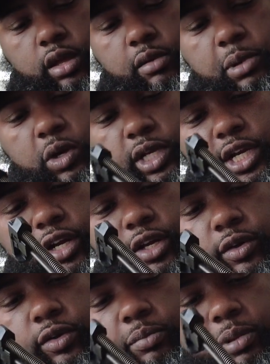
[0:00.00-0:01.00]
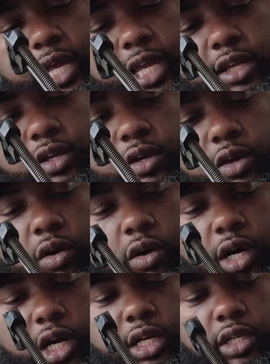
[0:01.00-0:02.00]
bolt carrier group like
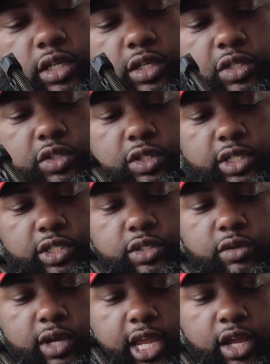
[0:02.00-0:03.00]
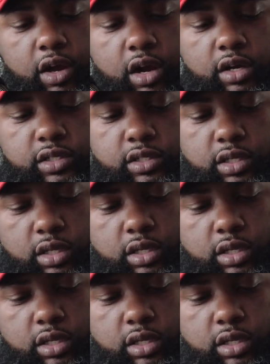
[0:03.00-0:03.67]
on traditional ARs.